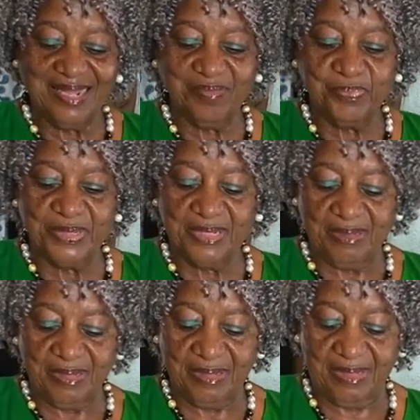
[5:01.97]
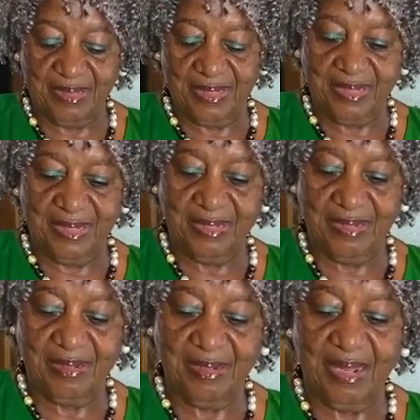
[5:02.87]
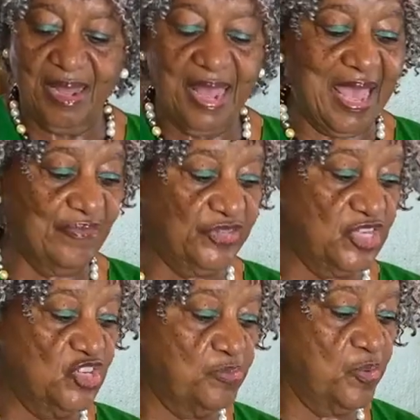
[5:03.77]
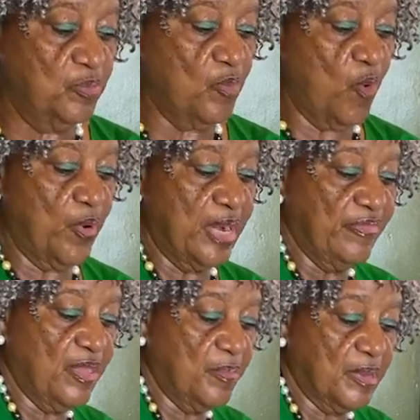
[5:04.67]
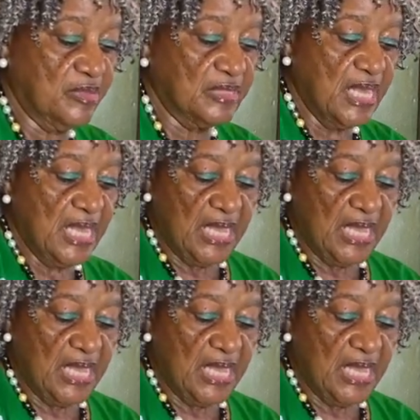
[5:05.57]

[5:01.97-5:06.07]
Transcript: I'm putting it half a teaspoon more in there because